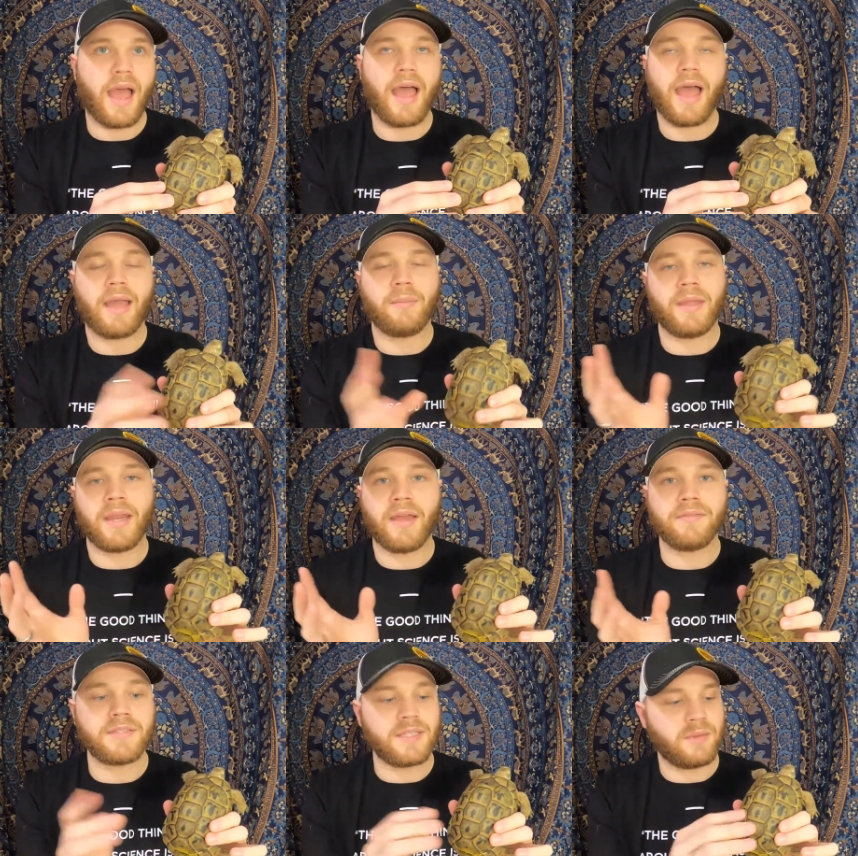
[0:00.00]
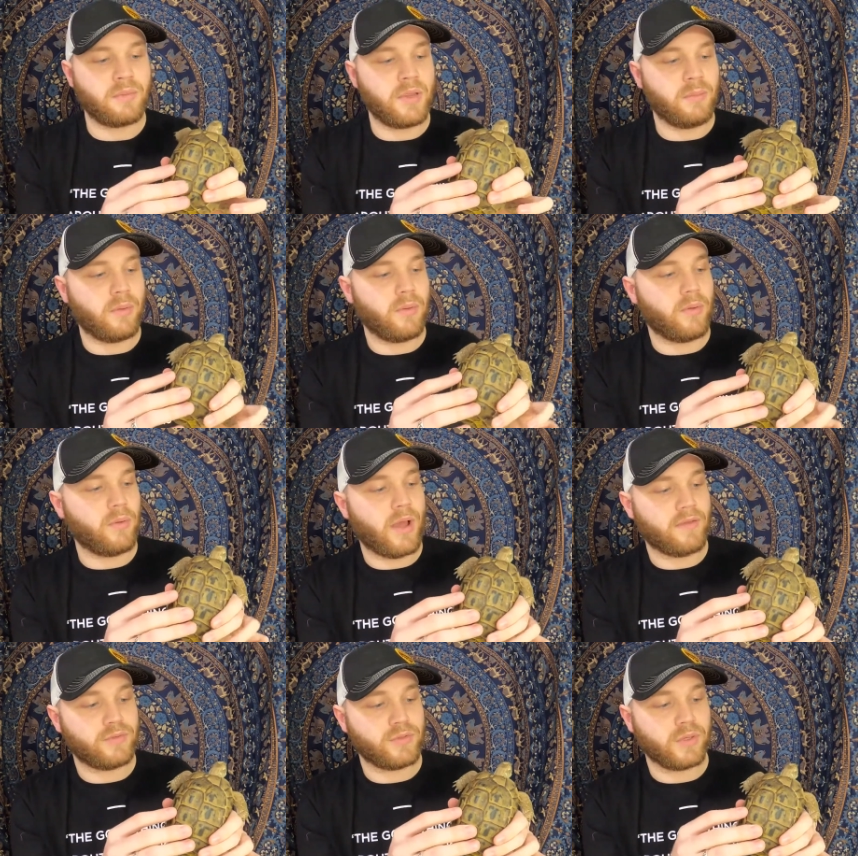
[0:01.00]
I mean, I've seen people who
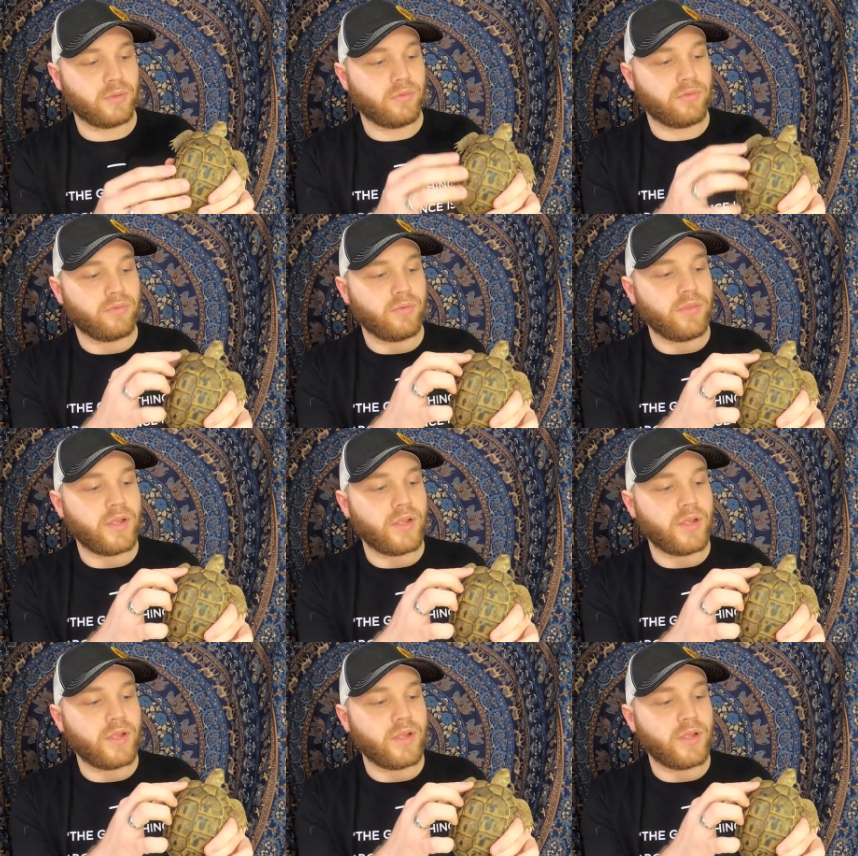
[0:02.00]
have drilled through